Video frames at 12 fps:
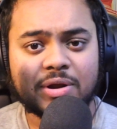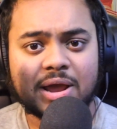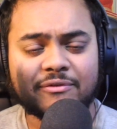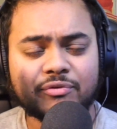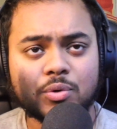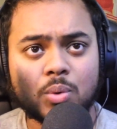
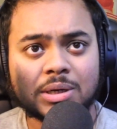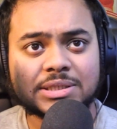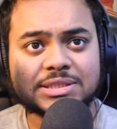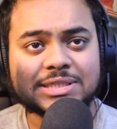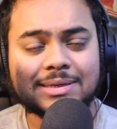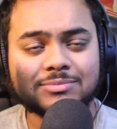everyone
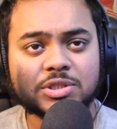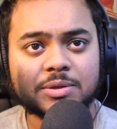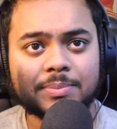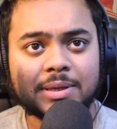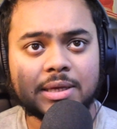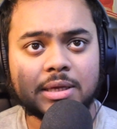seemed to
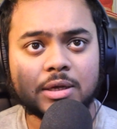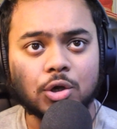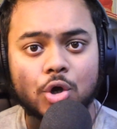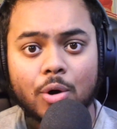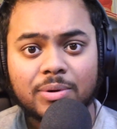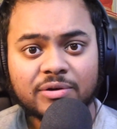be
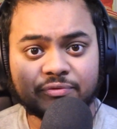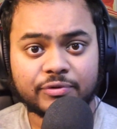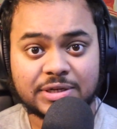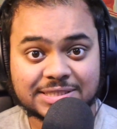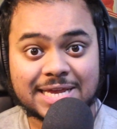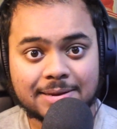going
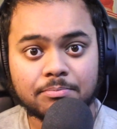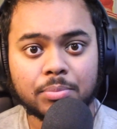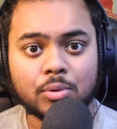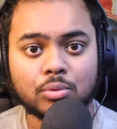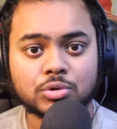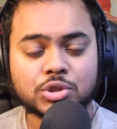for the same
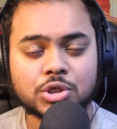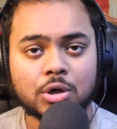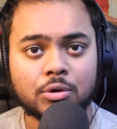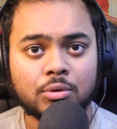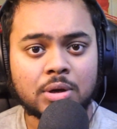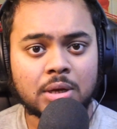ball.
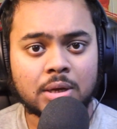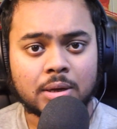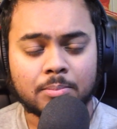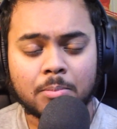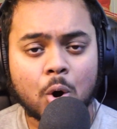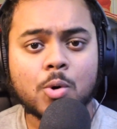So
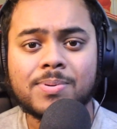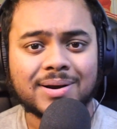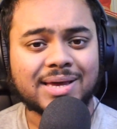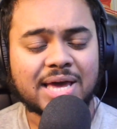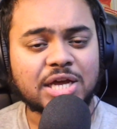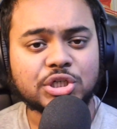on
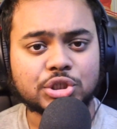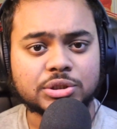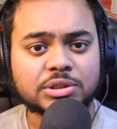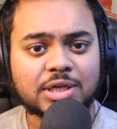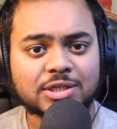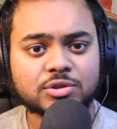multiple
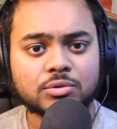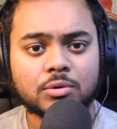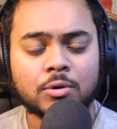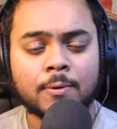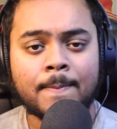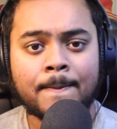occasions I
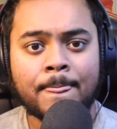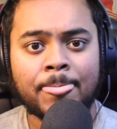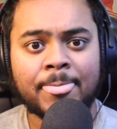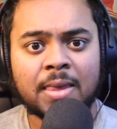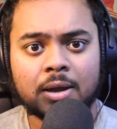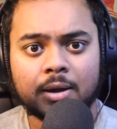saw
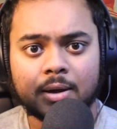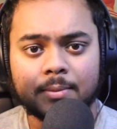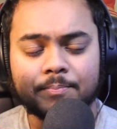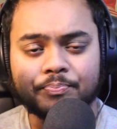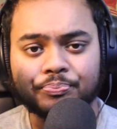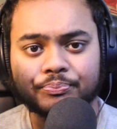
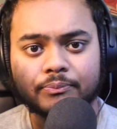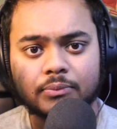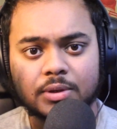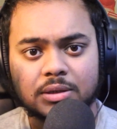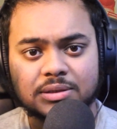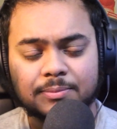
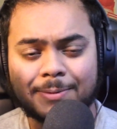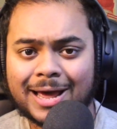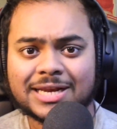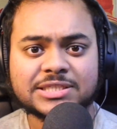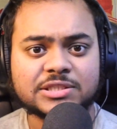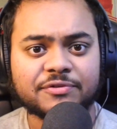
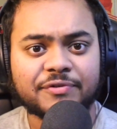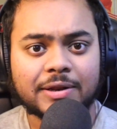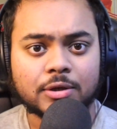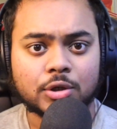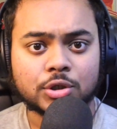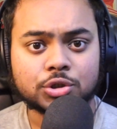Palace
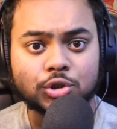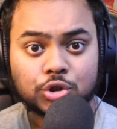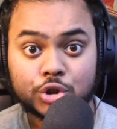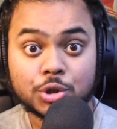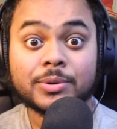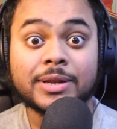defenders,
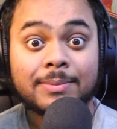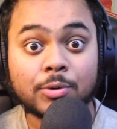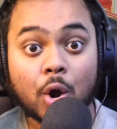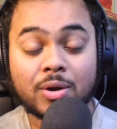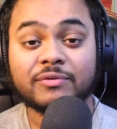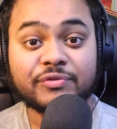2 of them
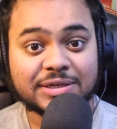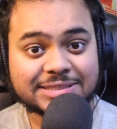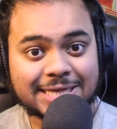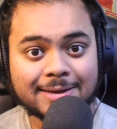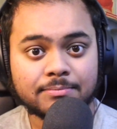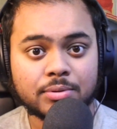going for the
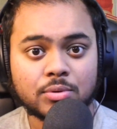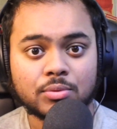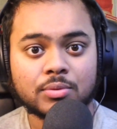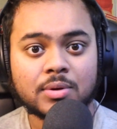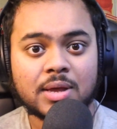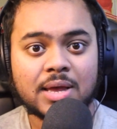same
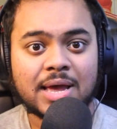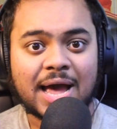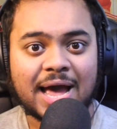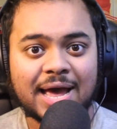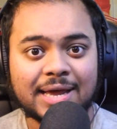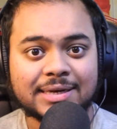ball,
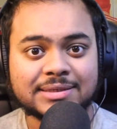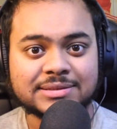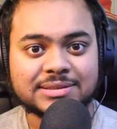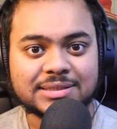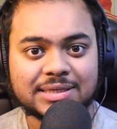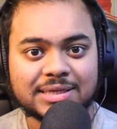
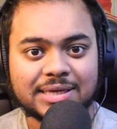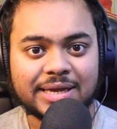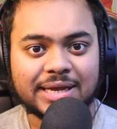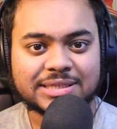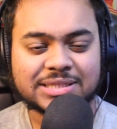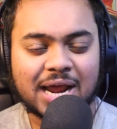and
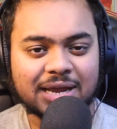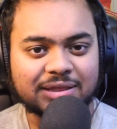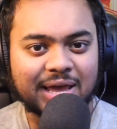it's like